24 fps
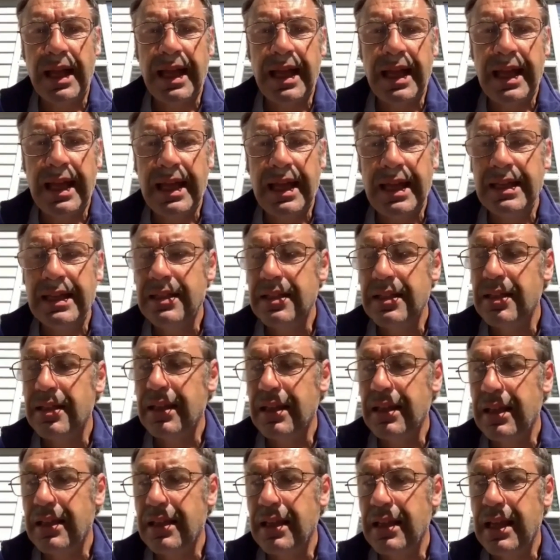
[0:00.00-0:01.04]
And
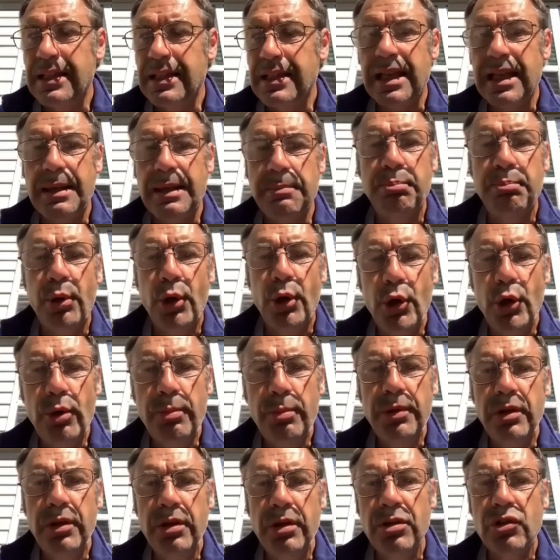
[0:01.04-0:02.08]
it's a
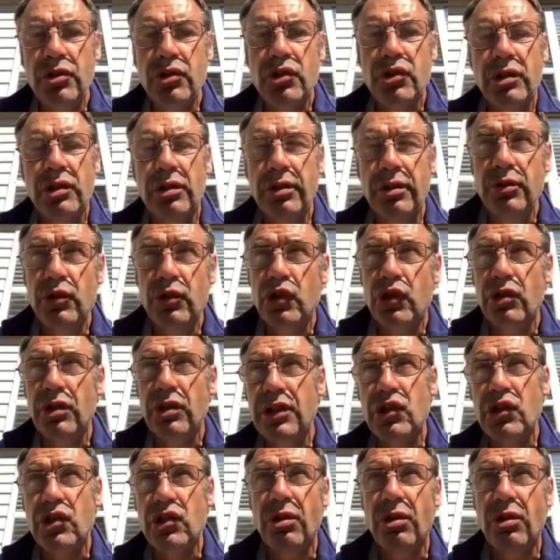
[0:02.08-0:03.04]
permanent solution.